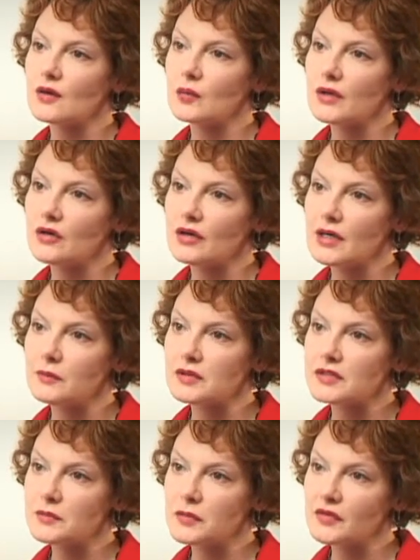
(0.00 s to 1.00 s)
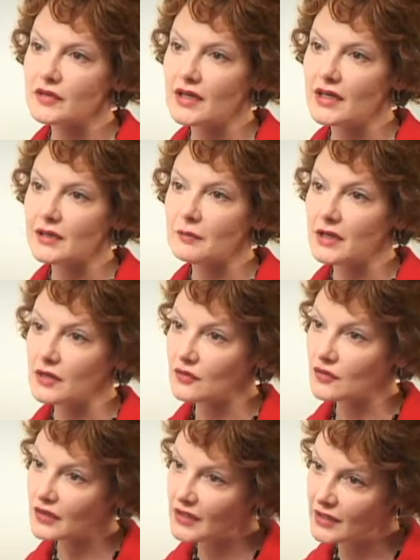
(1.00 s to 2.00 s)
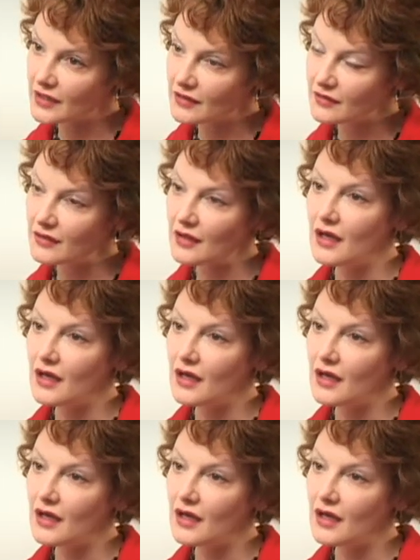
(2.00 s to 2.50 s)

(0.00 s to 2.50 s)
we are able to provide medical care.